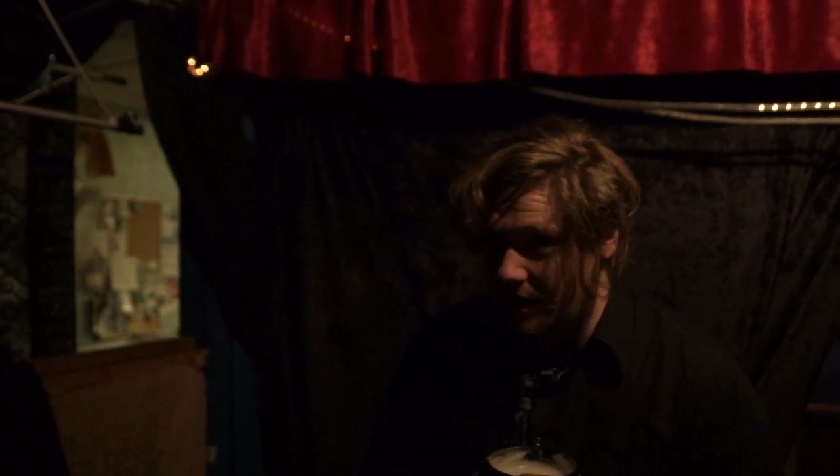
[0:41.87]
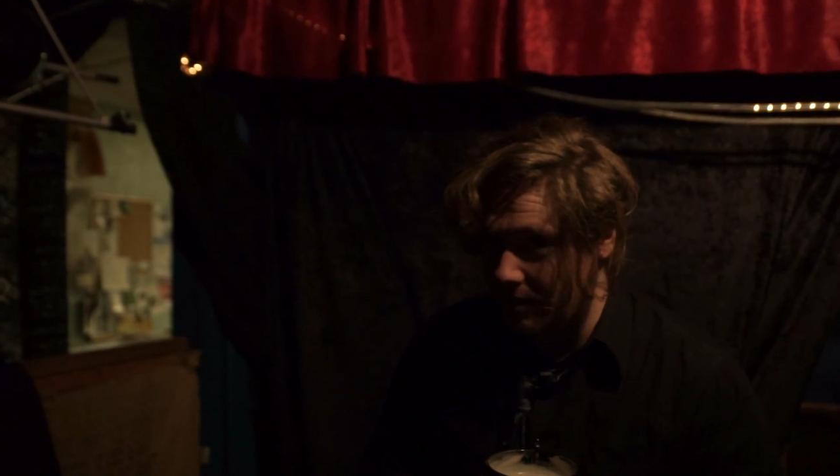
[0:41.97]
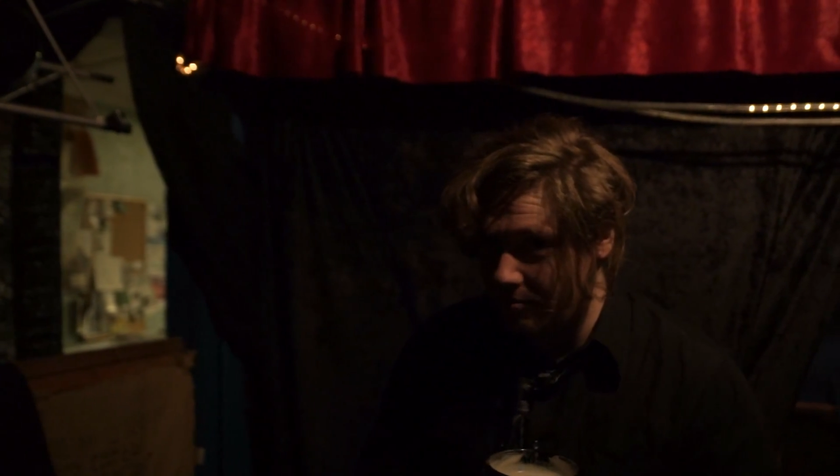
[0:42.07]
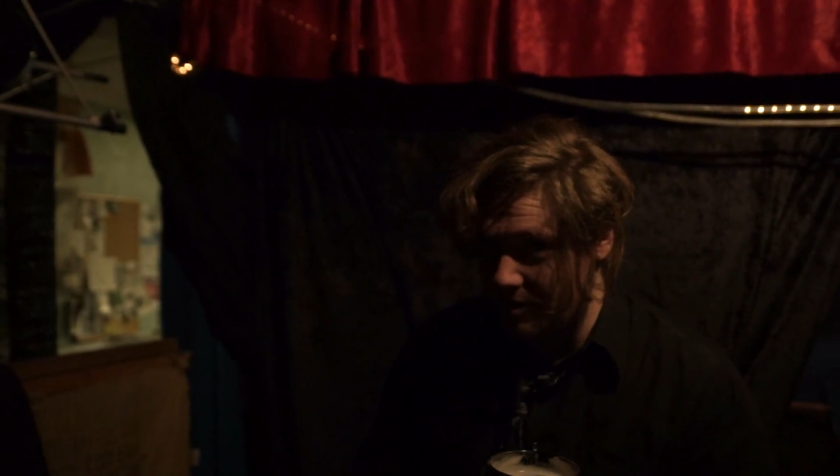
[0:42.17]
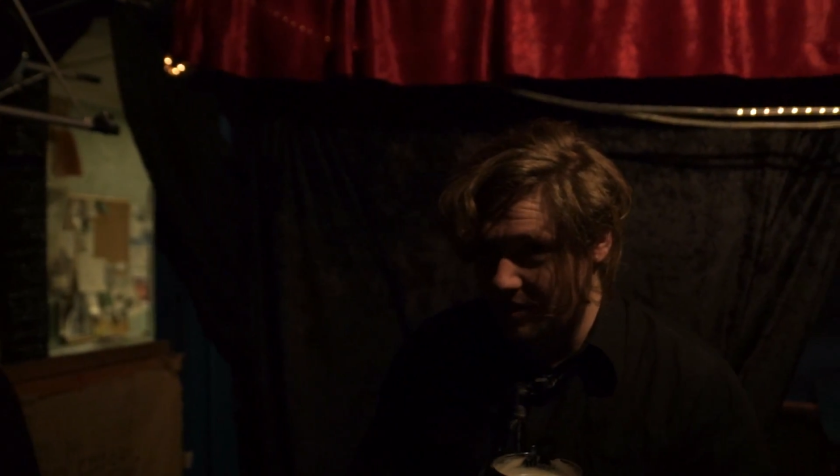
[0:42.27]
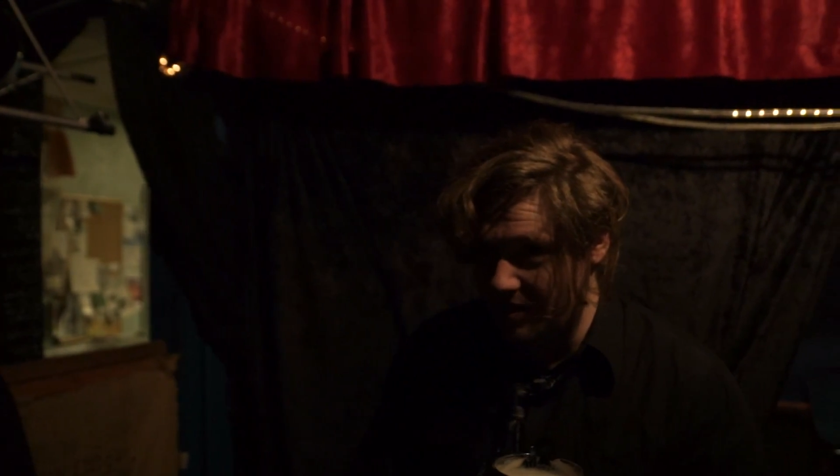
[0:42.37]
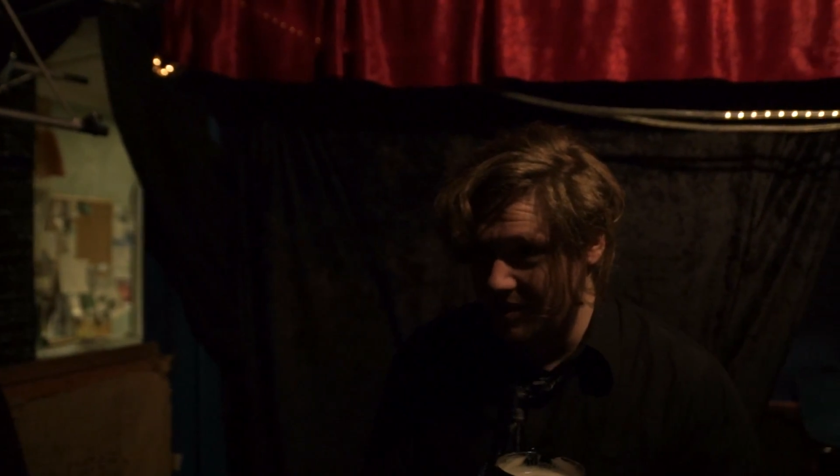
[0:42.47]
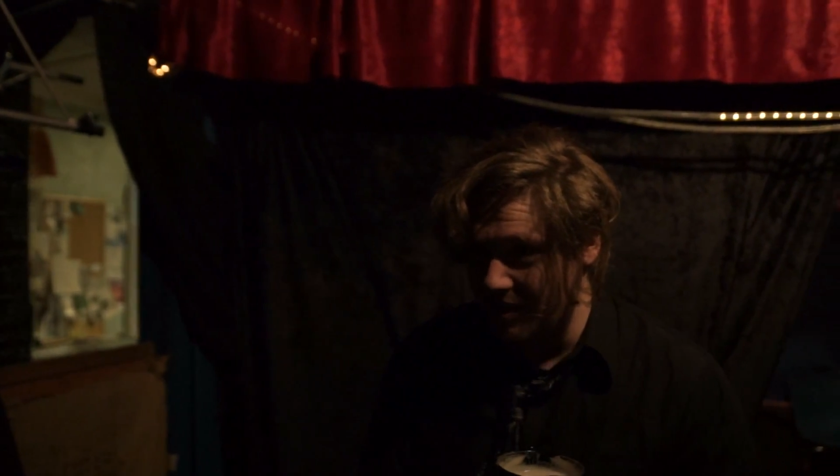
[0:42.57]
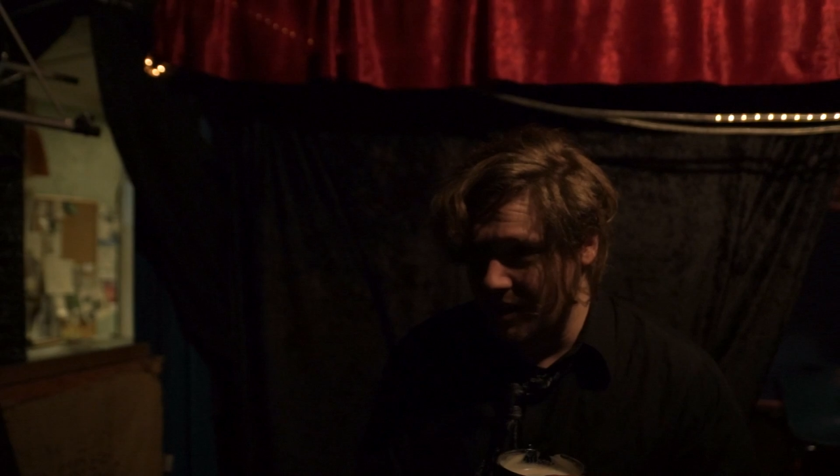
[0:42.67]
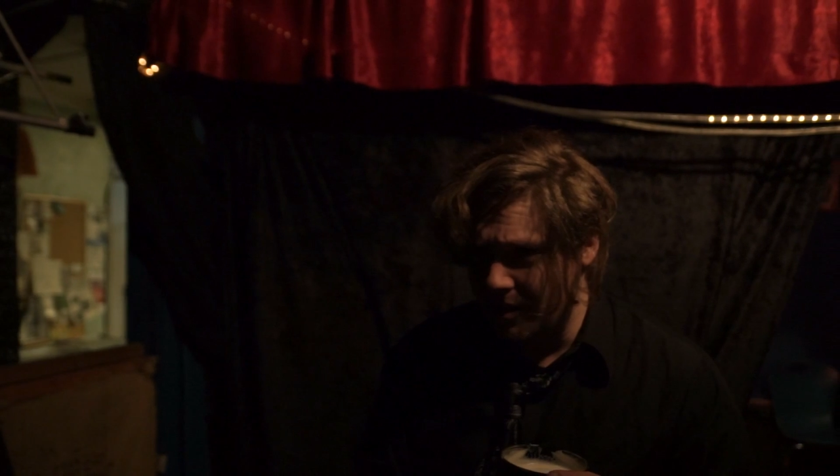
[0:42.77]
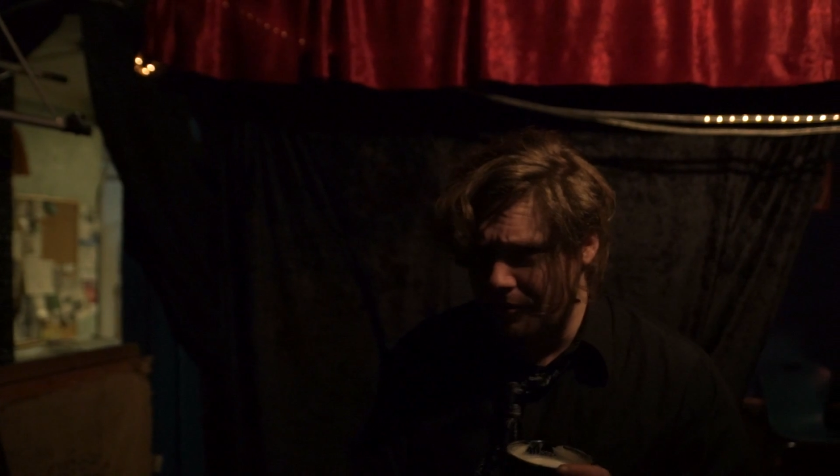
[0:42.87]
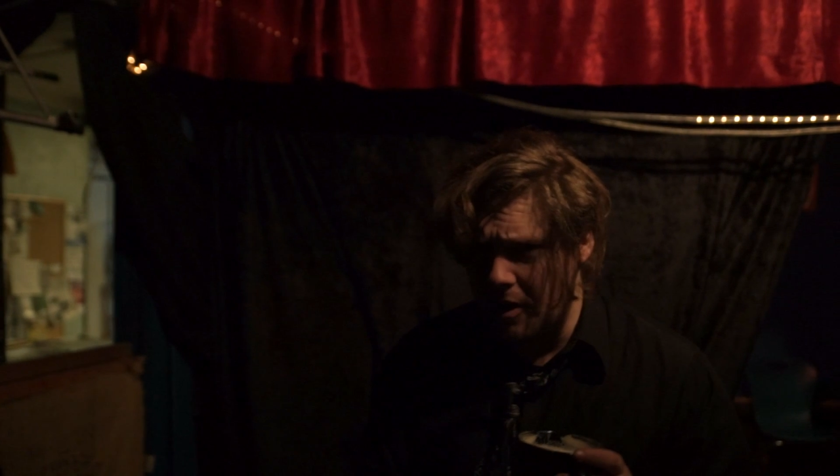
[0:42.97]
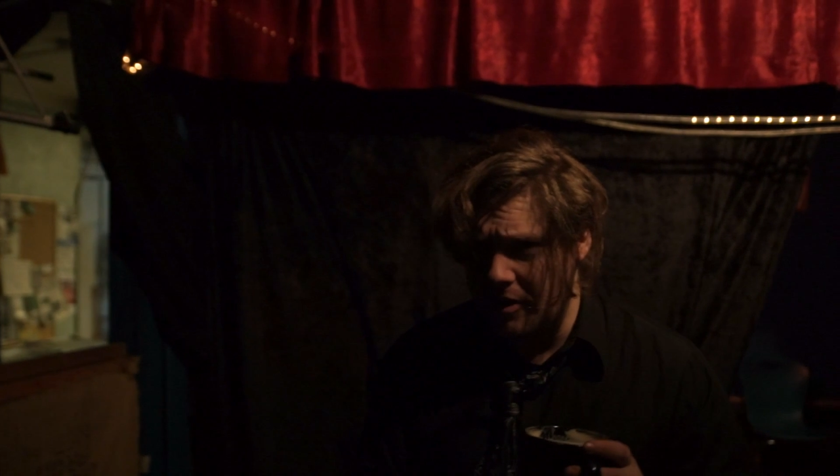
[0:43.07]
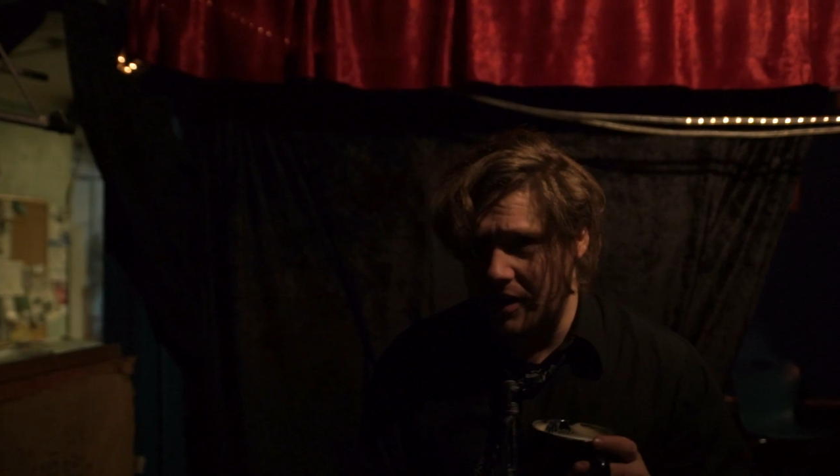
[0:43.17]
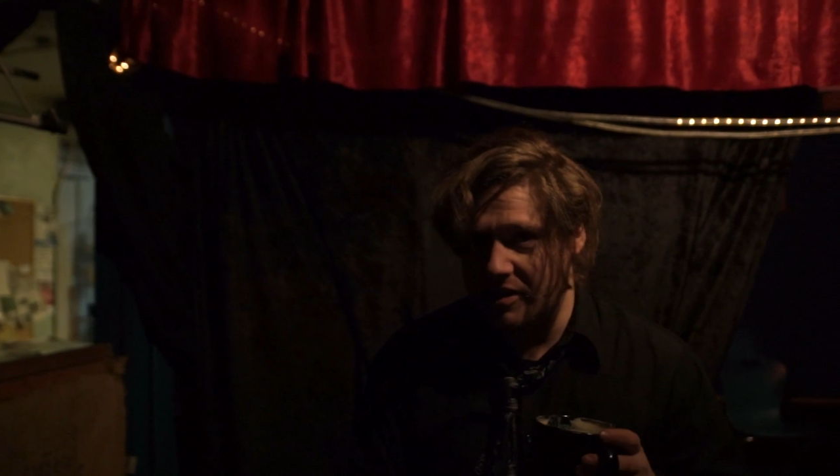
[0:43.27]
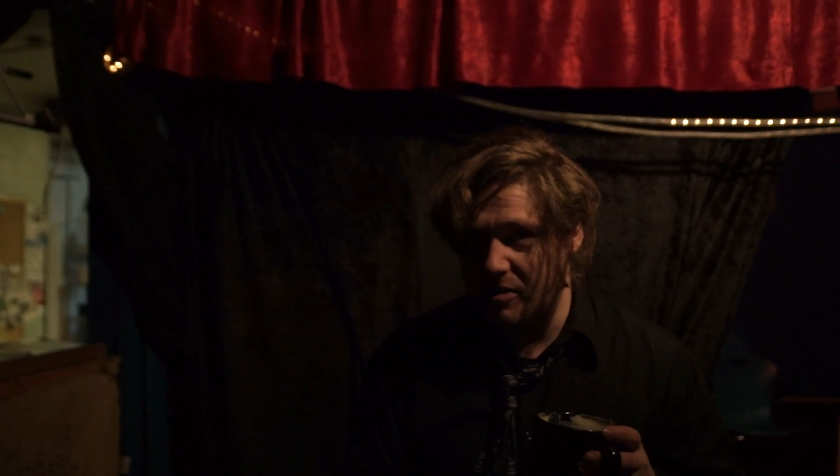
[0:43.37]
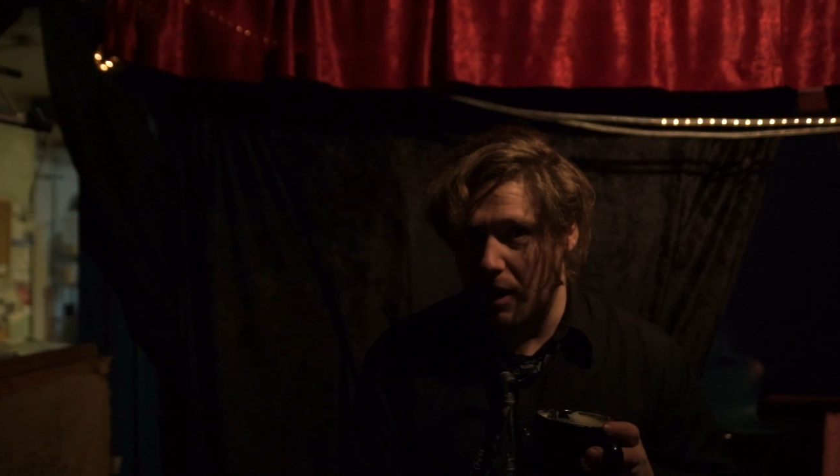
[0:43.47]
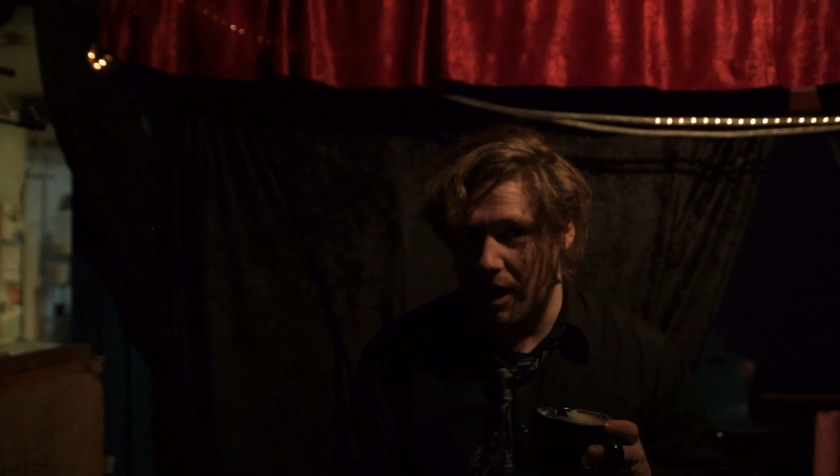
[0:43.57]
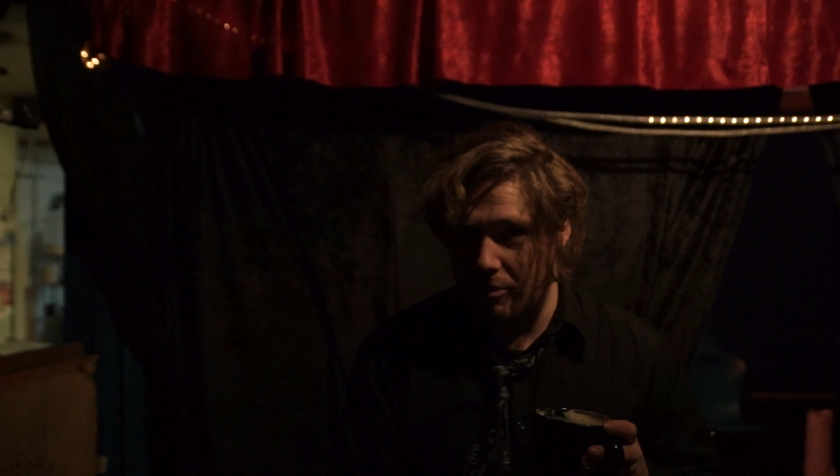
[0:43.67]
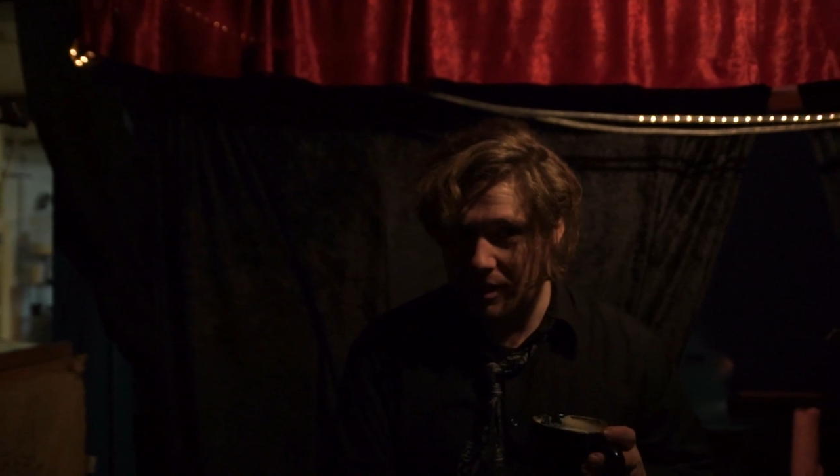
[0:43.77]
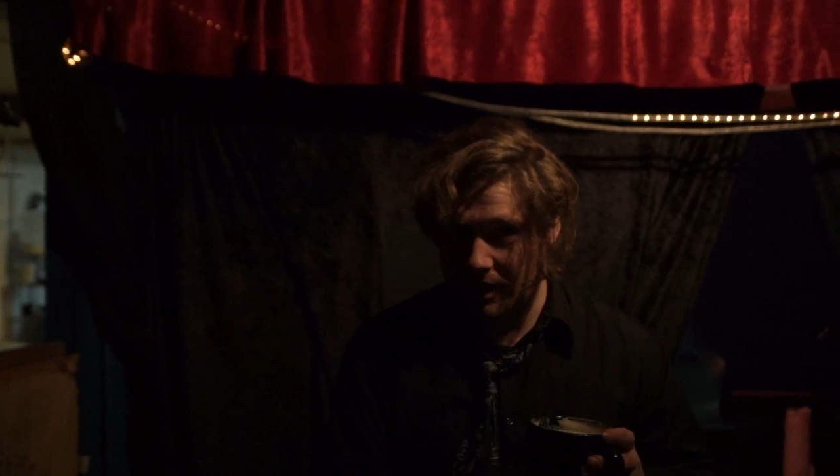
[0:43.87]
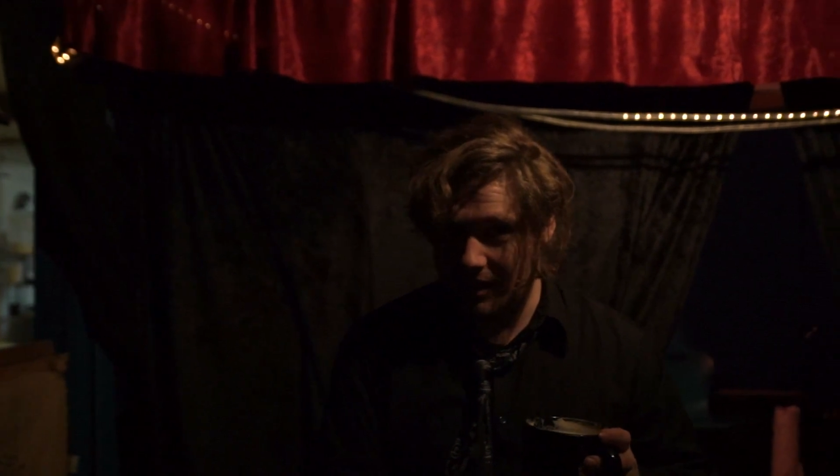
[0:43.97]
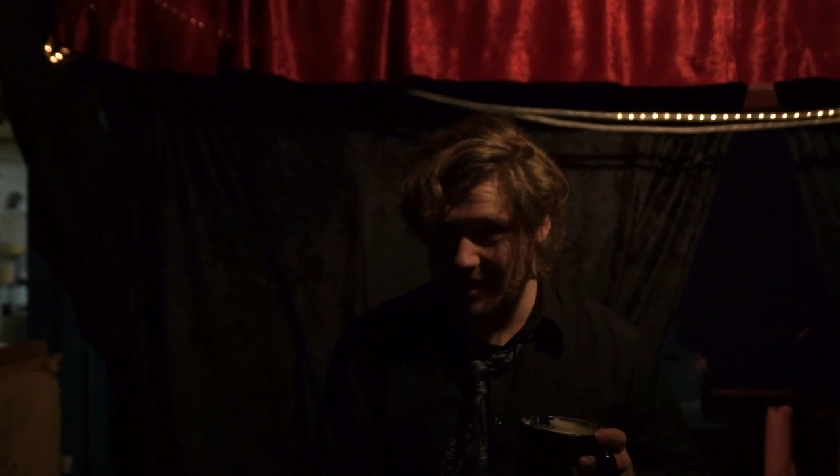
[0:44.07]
and it was very inspiring.